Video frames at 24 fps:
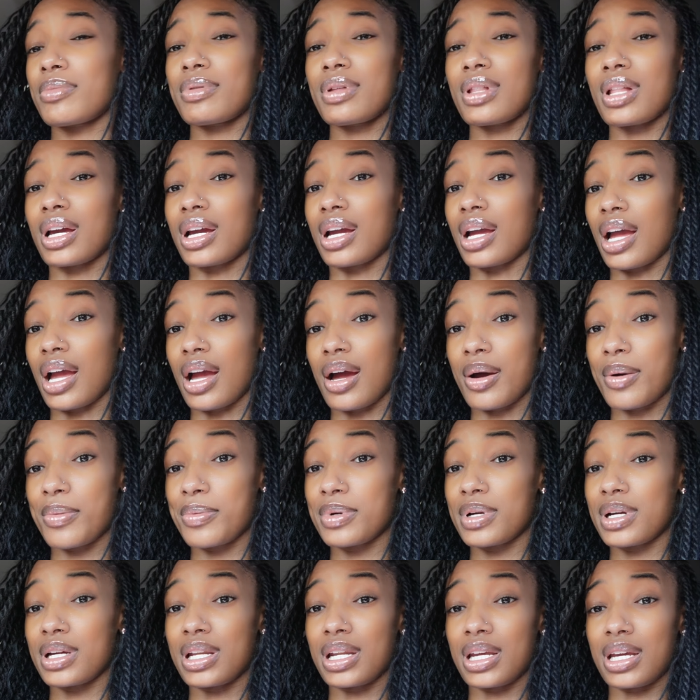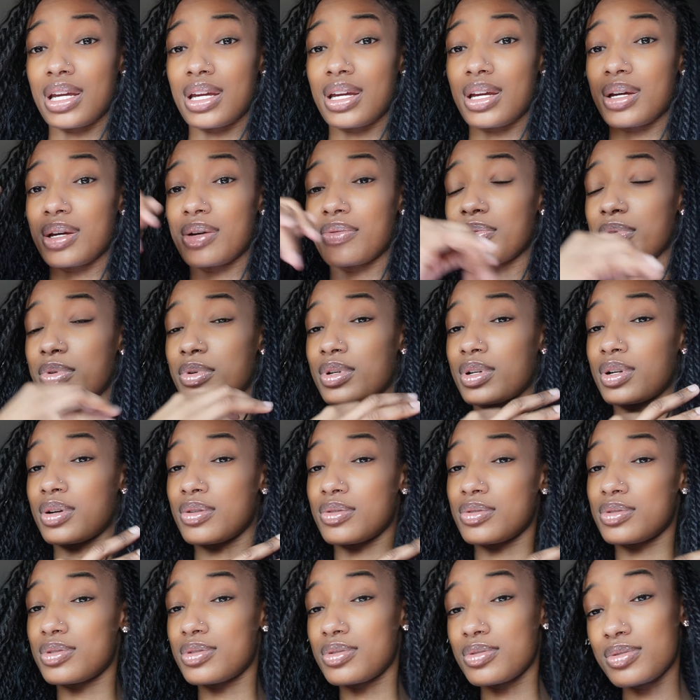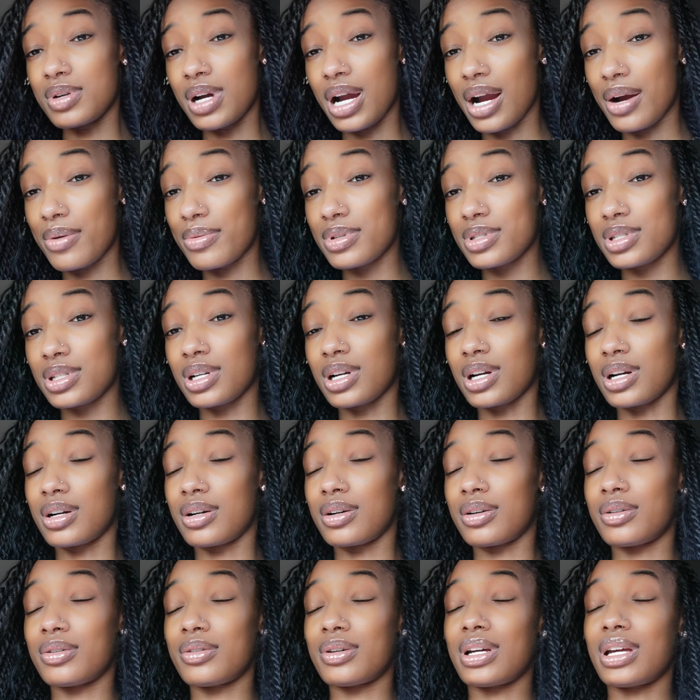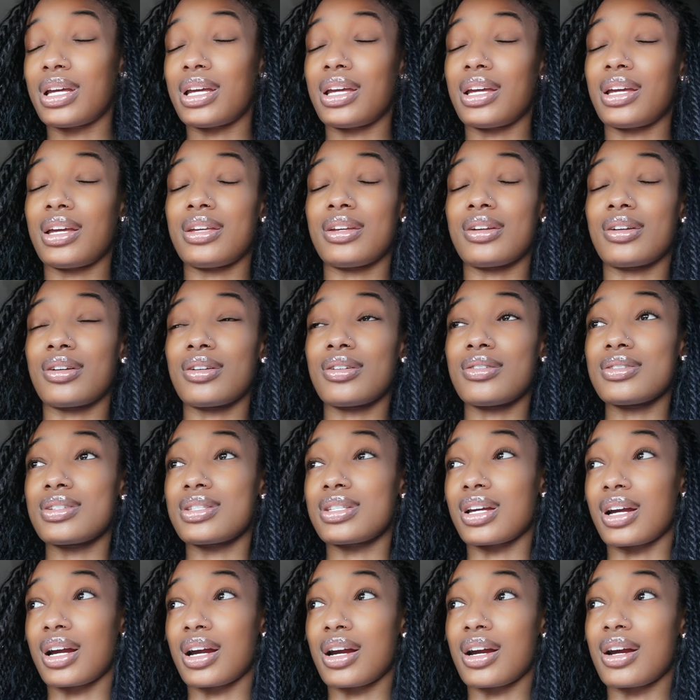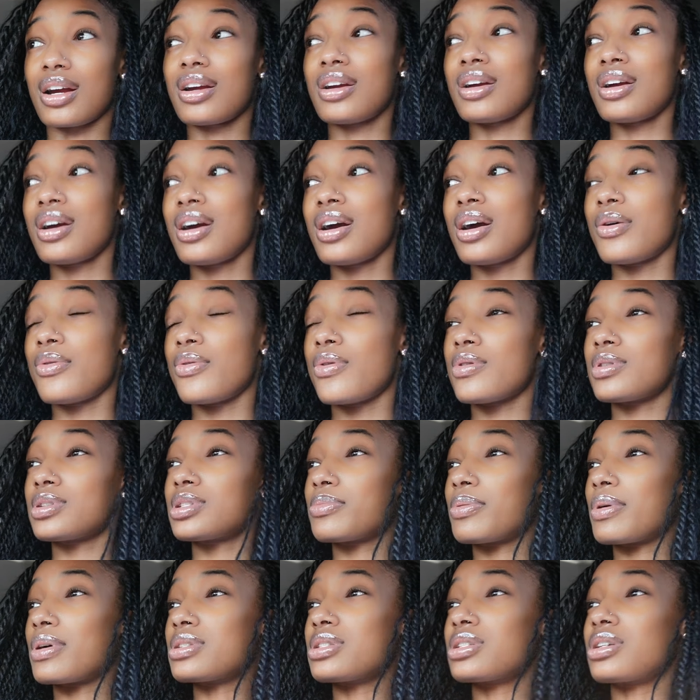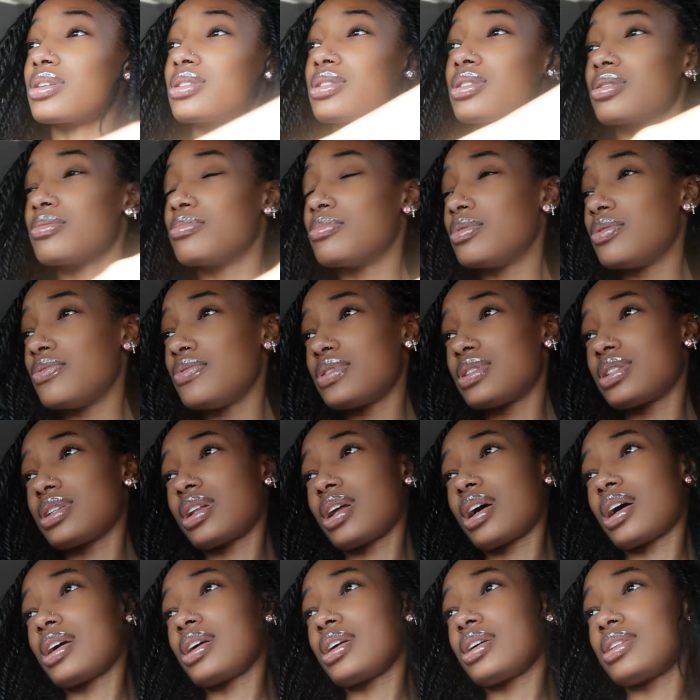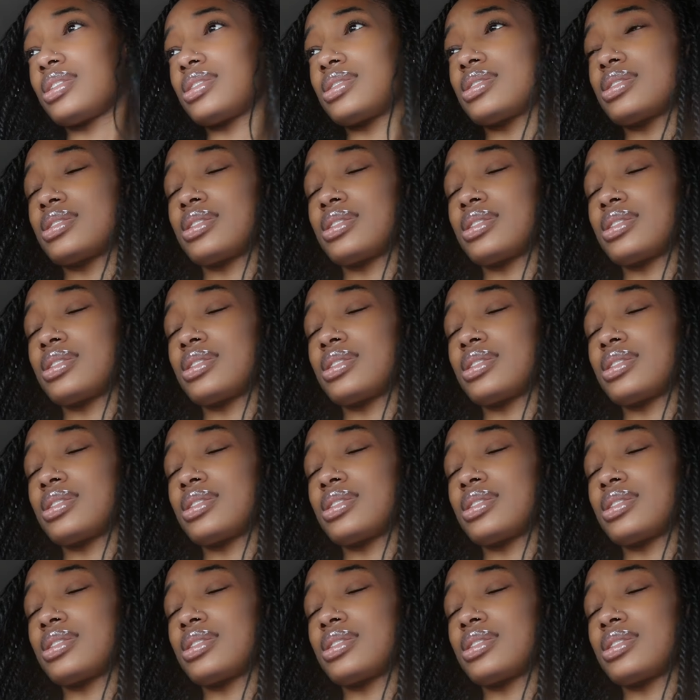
like an hour and a half, going on 2 hours ago, and your girl is tired. We were supposed to go to the movies tonight,